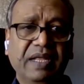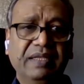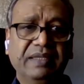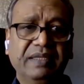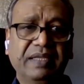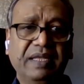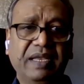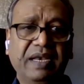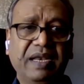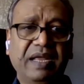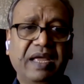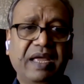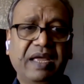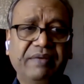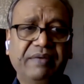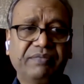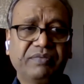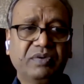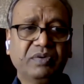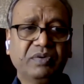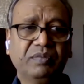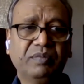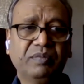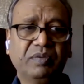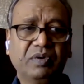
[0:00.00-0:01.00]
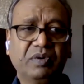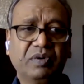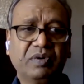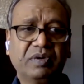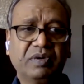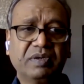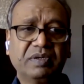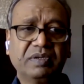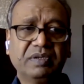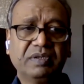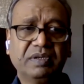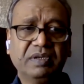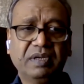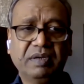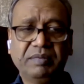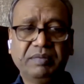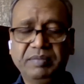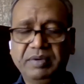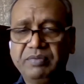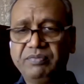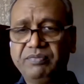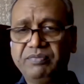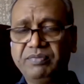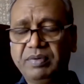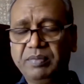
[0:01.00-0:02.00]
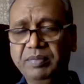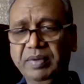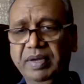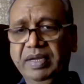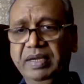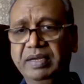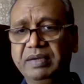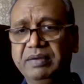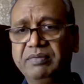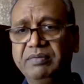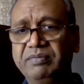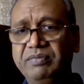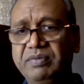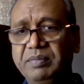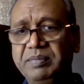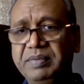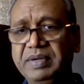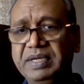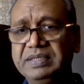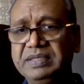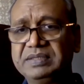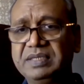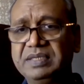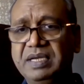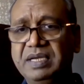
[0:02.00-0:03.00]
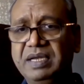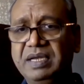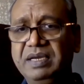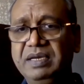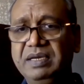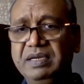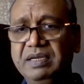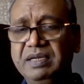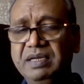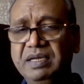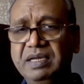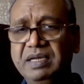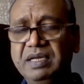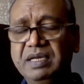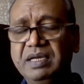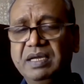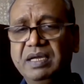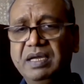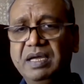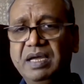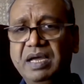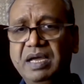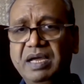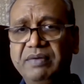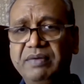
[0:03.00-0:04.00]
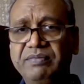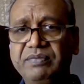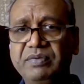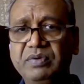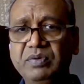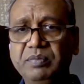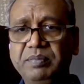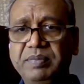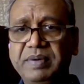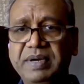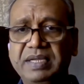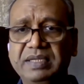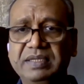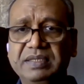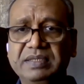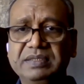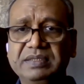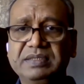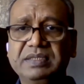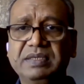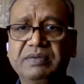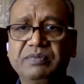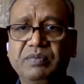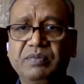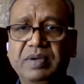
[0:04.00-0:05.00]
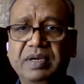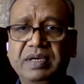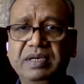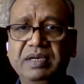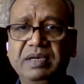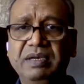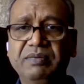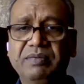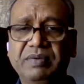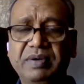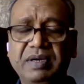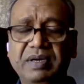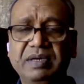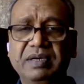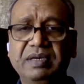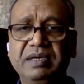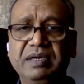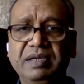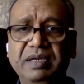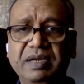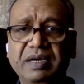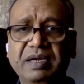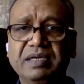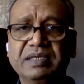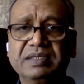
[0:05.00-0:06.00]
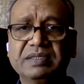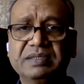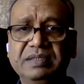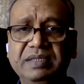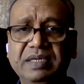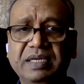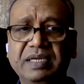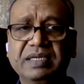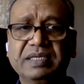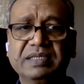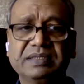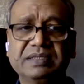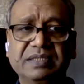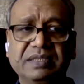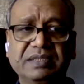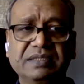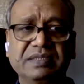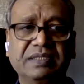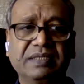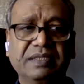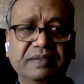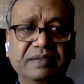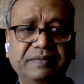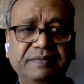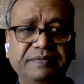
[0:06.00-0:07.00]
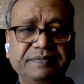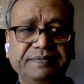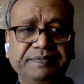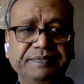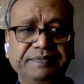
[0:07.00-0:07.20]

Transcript: And then I have two more and for my for my side, I have two brothers and one one youngest youngest sister.